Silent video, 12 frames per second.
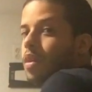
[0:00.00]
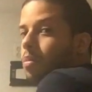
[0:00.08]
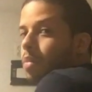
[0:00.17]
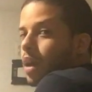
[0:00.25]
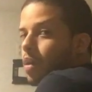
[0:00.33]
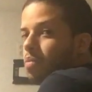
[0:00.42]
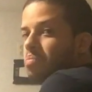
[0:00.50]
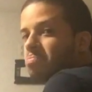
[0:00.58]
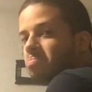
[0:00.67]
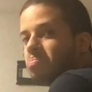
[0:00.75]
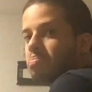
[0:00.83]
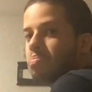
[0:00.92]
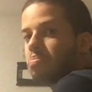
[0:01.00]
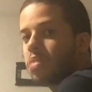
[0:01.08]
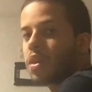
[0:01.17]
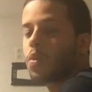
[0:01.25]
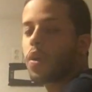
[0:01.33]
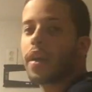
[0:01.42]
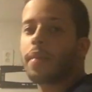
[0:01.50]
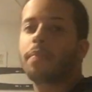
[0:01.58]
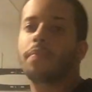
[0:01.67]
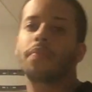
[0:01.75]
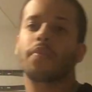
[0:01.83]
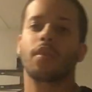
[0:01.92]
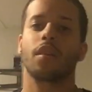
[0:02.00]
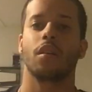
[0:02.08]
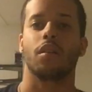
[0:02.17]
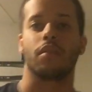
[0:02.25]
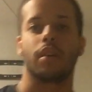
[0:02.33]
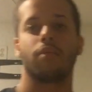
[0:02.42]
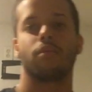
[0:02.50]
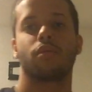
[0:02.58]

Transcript: About midway, all right?